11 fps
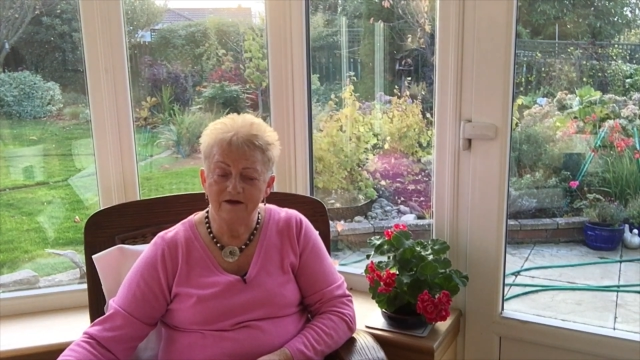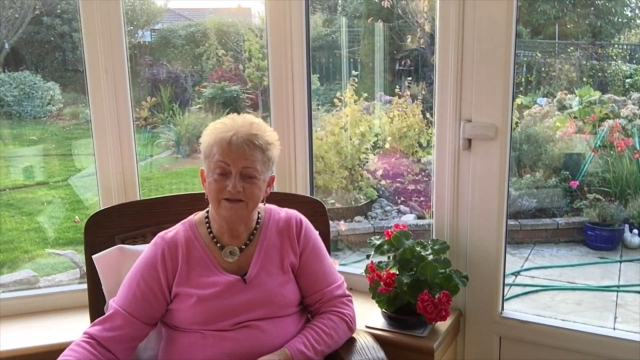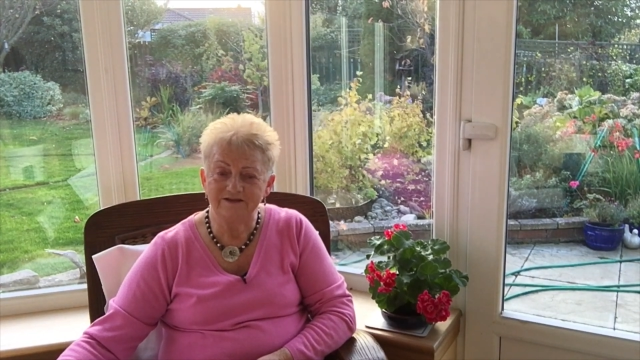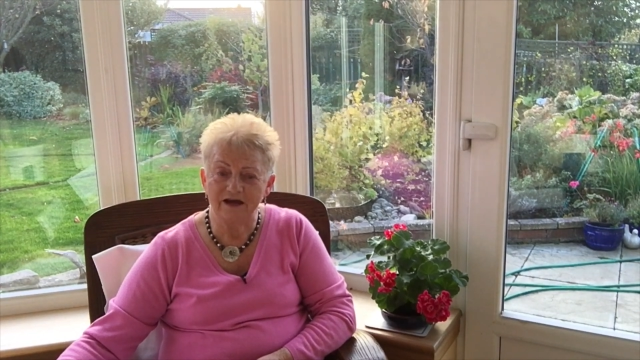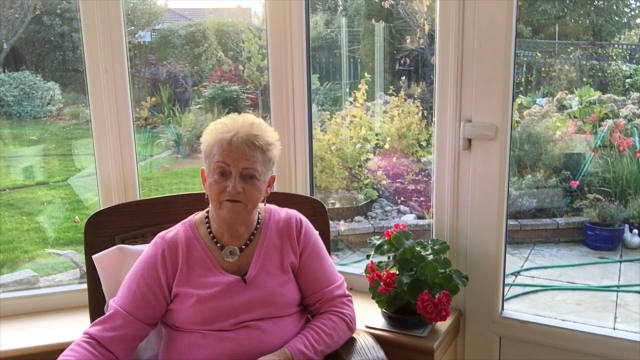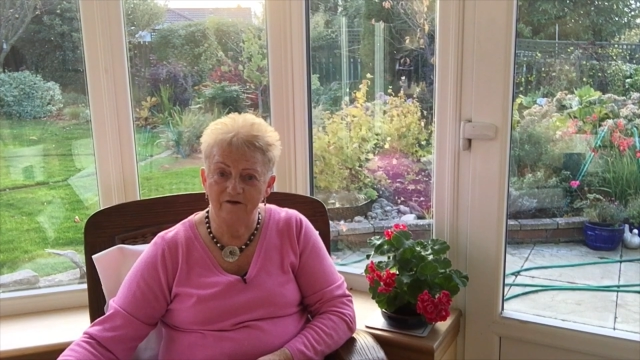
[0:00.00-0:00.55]

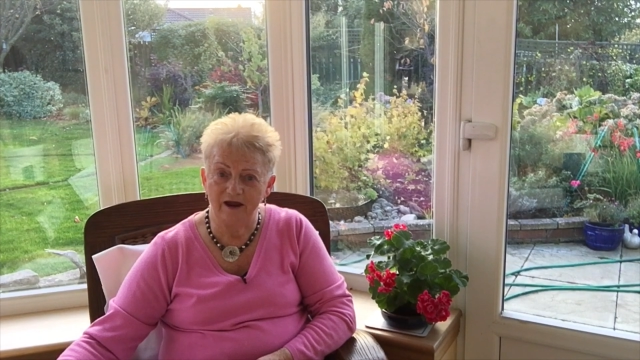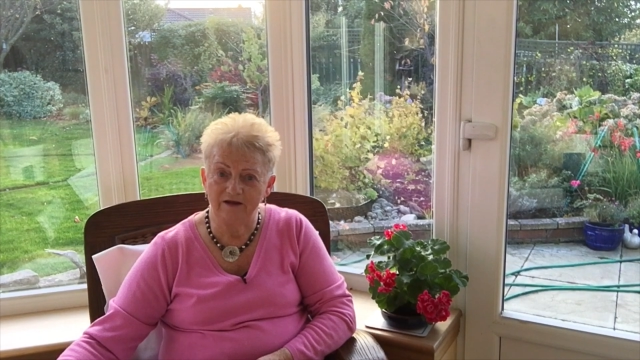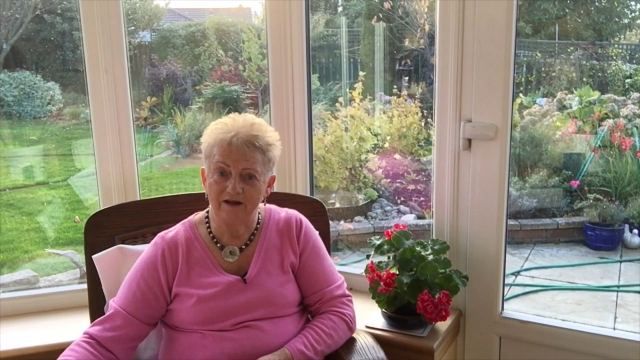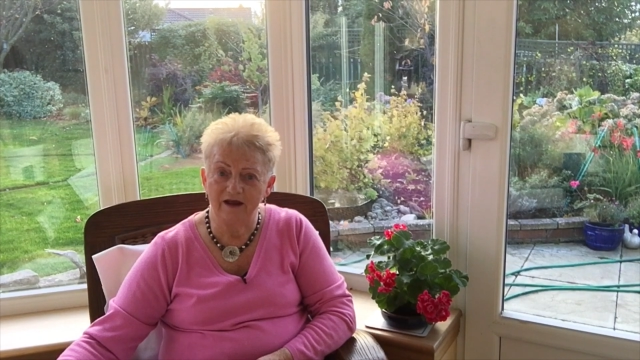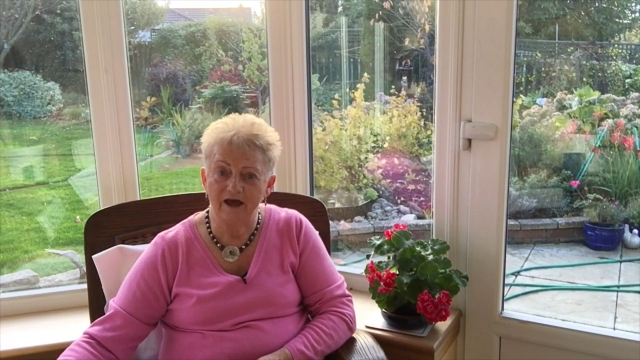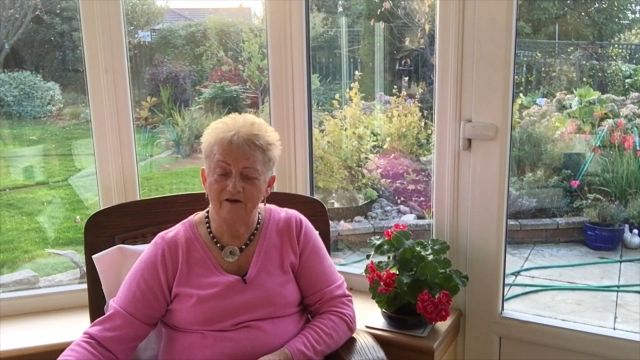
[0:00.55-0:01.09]

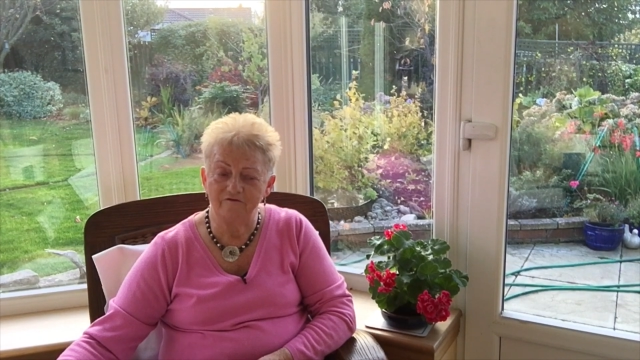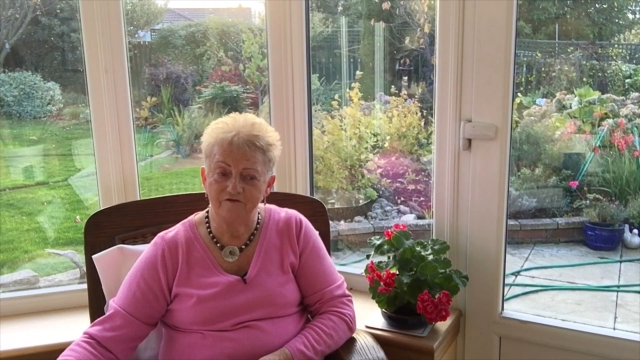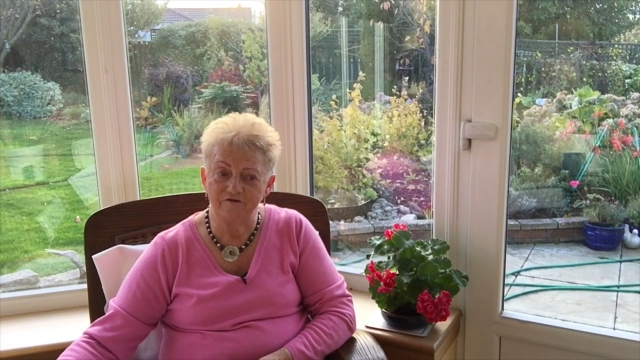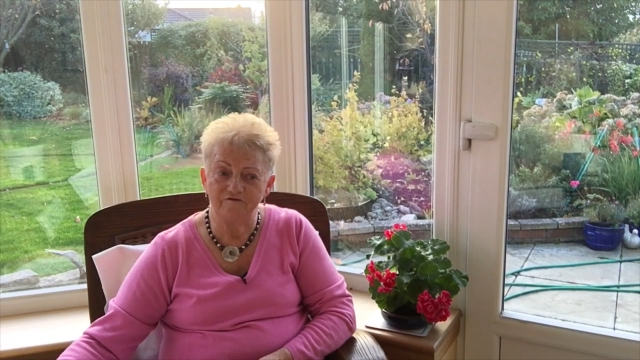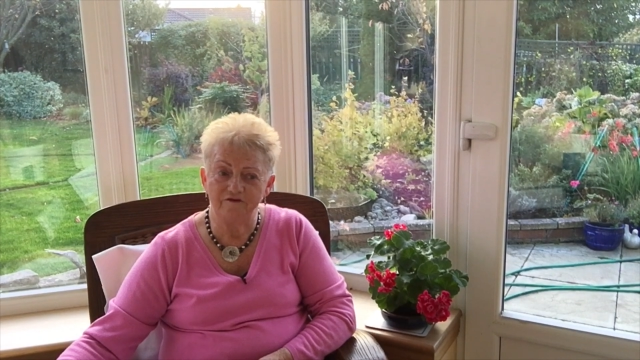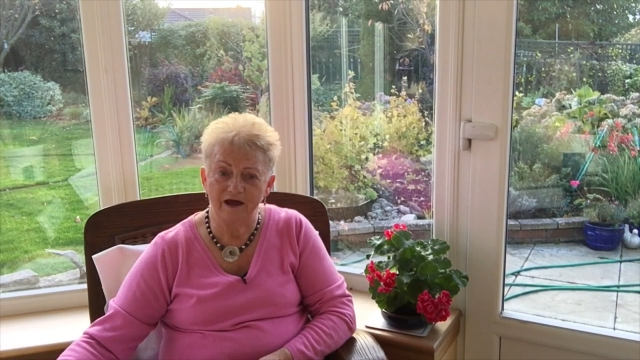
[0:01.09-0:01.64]
directly after
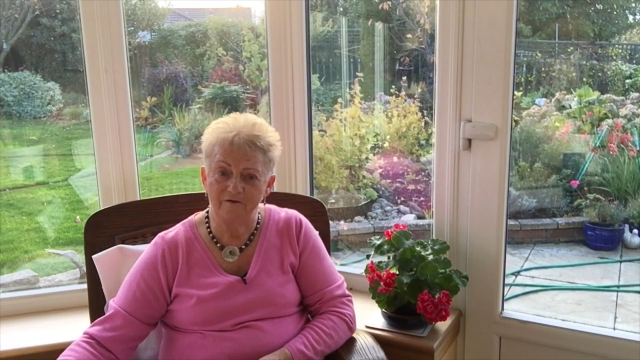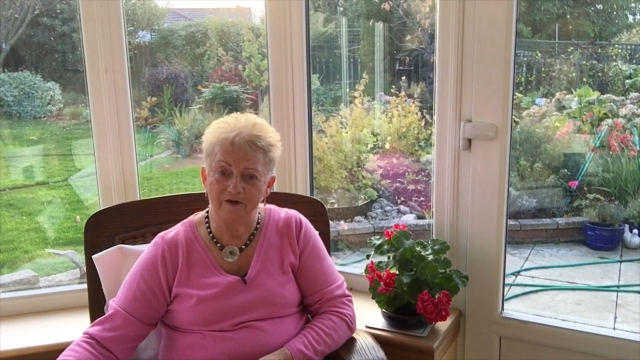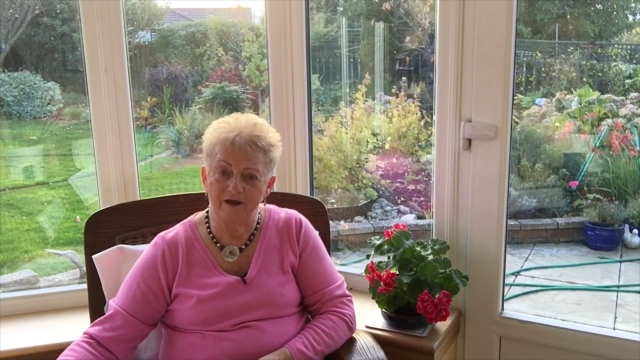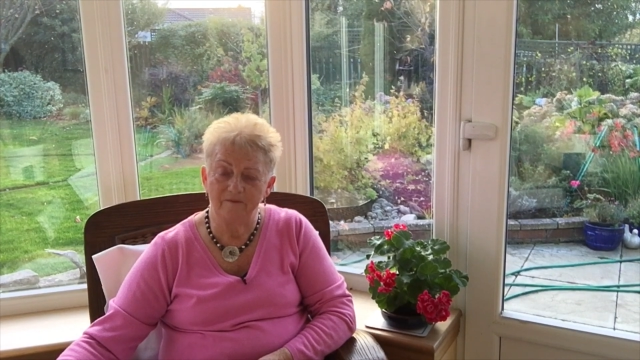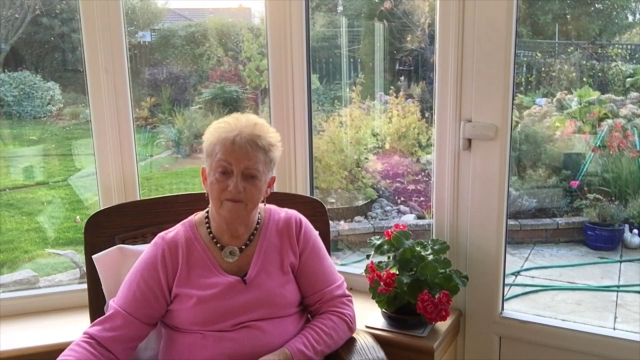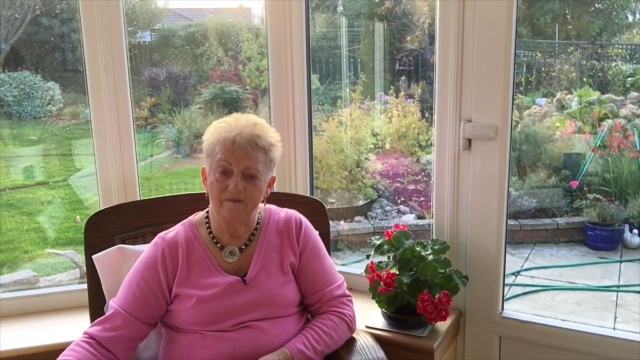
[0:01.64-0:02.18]
flowering.